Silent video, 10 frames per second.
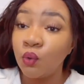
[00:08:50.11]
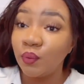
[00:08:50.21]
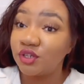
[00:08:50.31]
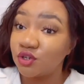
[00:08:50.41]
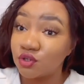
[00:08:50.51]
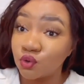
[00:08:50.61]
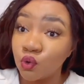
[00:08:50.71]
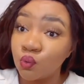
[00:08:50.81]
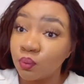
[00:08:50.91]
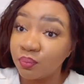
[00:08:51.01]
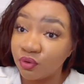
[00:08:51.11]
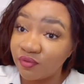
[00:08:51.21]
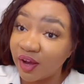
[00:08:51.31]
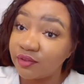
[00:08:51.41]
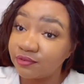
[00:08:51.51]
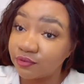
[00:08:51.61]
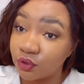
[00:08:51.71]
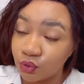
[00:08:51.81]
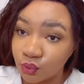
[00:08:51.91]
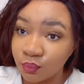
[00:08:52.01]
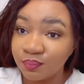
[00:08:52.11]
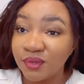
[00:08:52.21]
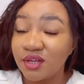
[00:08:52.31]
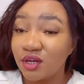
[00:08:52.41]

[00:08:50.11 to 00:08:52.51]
which your school will provide for you.